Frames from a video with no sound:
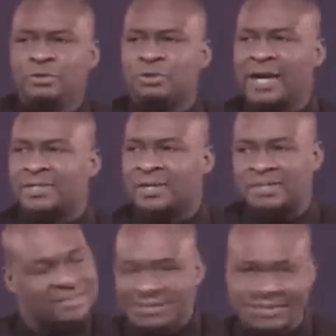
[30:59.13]

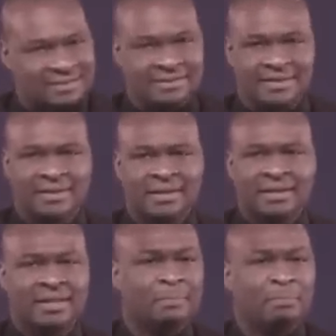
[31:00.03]
righteous.
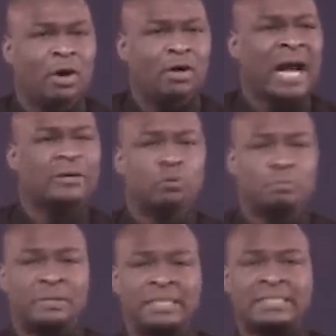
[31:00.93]
The blood had to
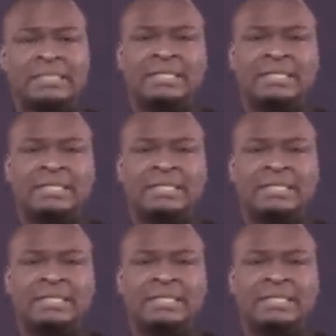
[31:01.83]
precede